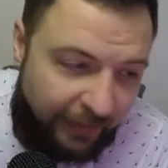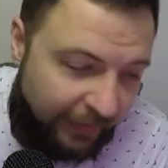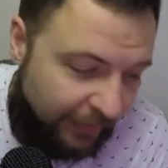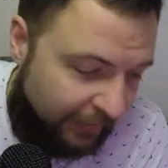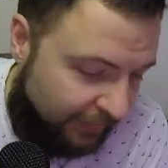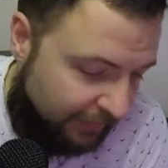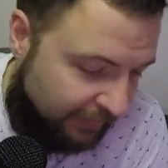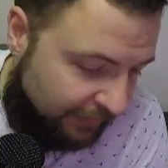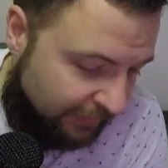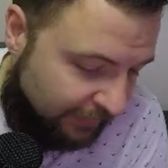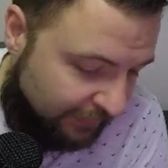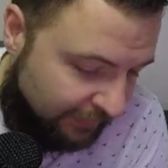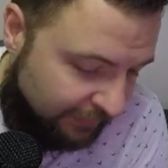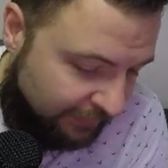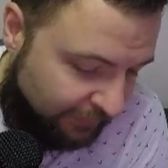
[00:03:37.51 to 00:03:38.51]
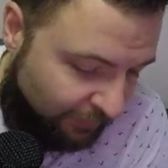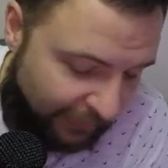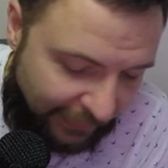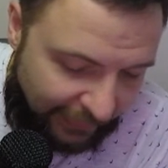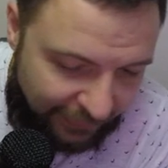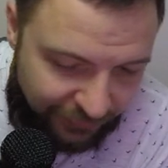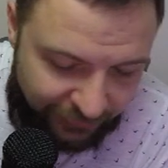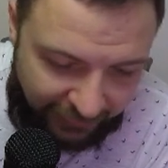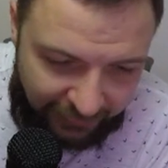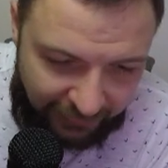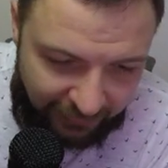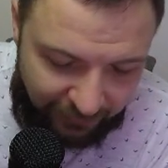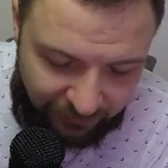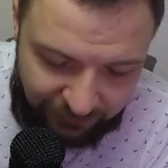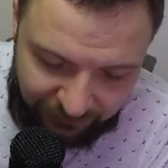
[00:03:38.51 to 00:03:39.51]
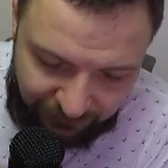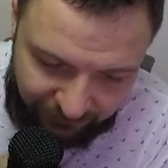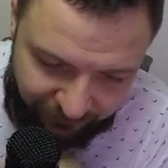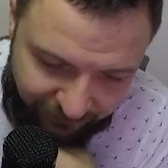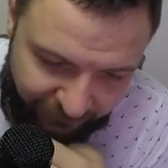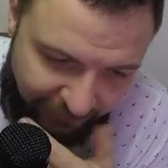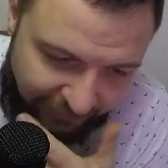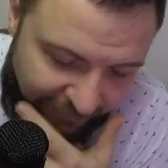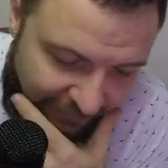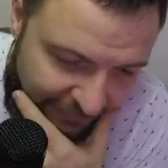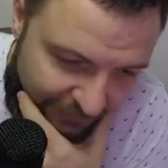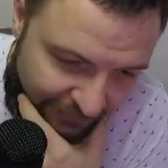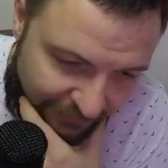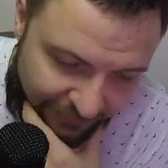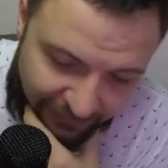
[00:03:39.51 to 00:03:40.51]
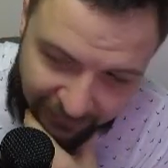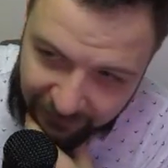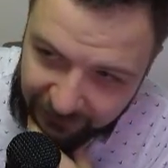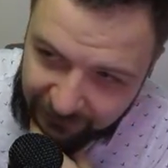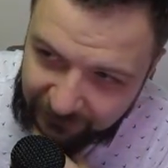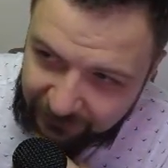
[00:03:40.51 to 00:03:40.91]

And the way I traded it was really interesting